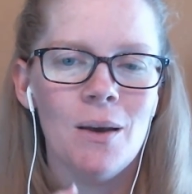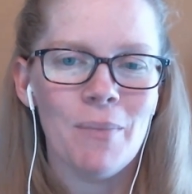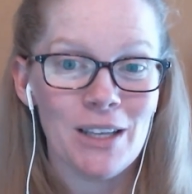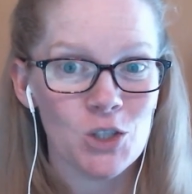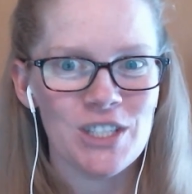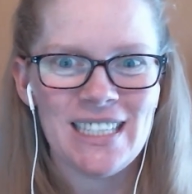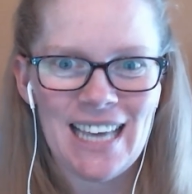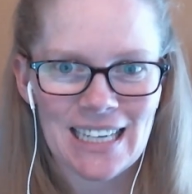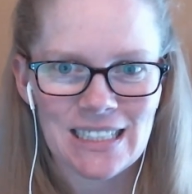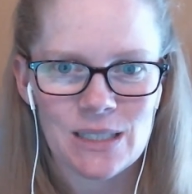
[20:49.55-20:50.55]
My answer is
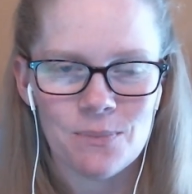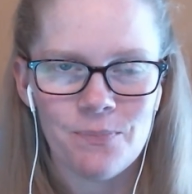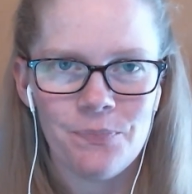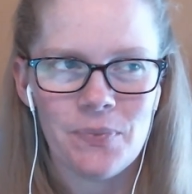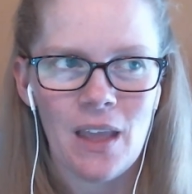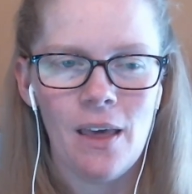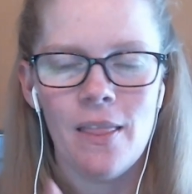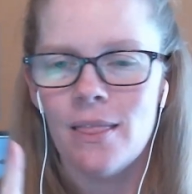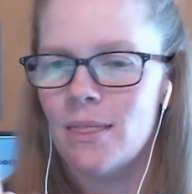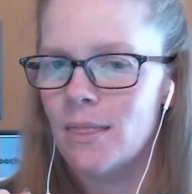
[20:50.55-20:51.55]
yes.
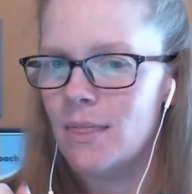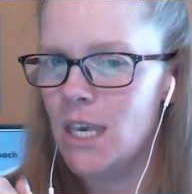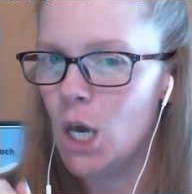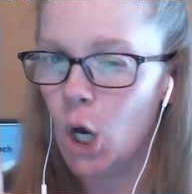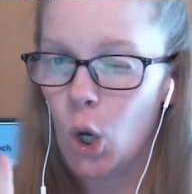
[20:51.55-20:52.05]
The